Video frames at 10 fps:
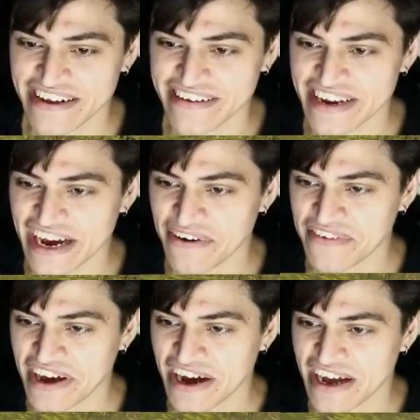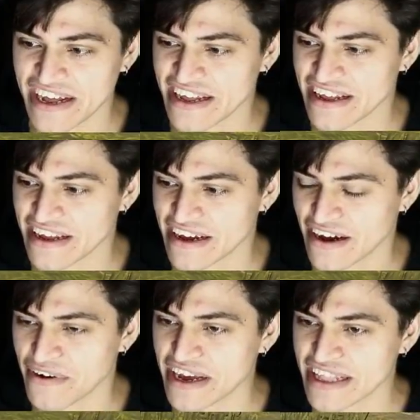So now we've got...
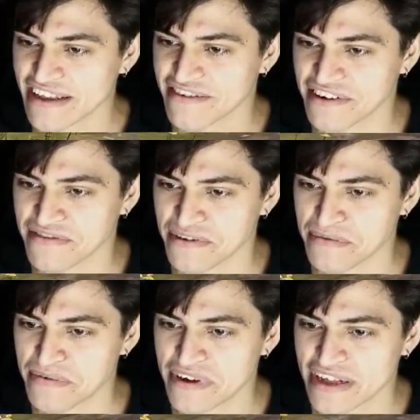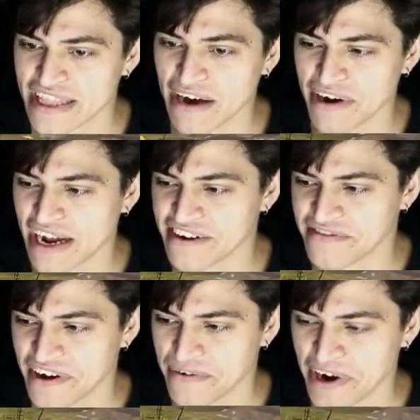oh wait, that's drifting. That one I just
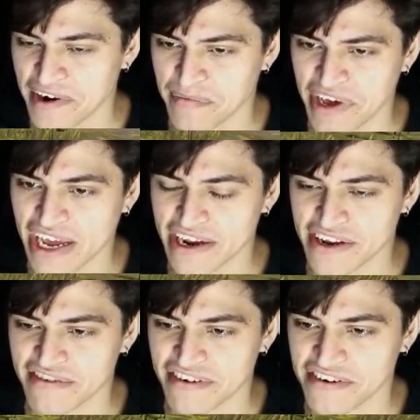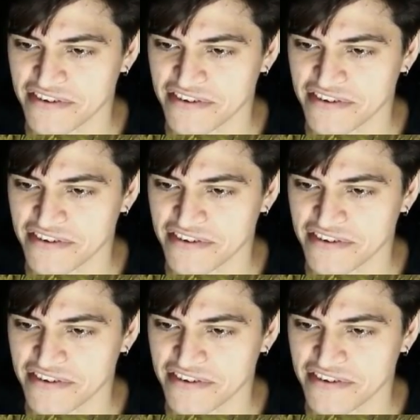found randomly. I didn't search it.